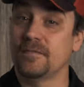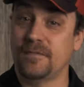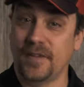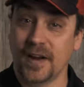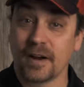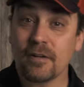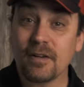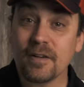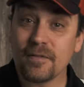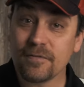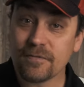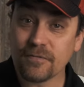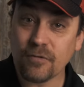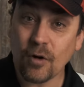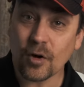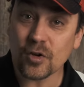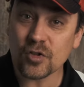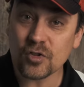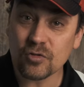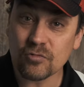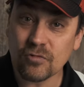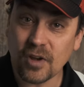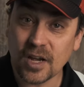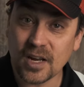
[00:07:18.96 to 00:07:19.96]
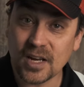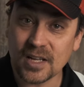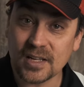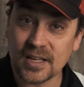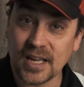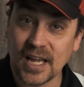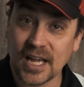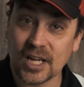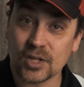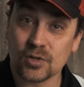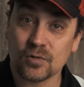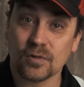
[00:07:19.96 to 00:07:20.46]
very frustrated
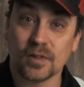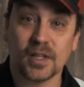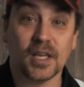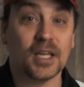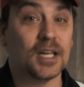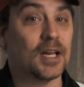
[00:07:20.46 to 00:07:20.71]
naturally.